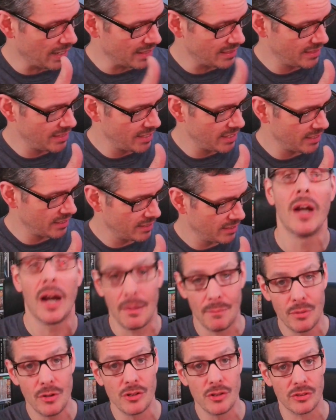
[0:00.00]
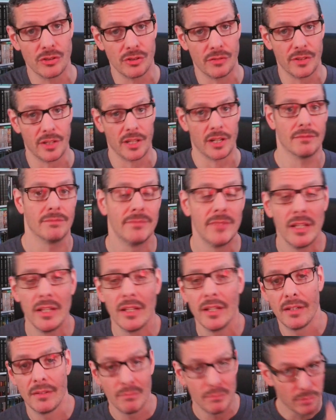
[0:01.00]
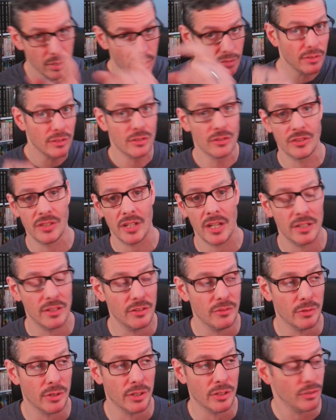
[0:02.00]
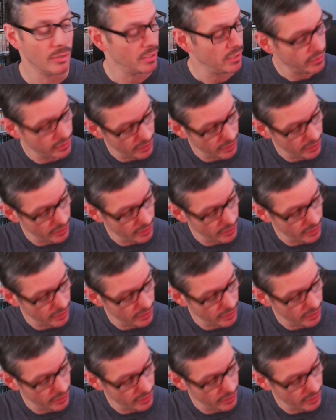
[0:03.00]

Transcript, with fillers: I think. I'm pretty sure it's over there. But if you decide you want to do it,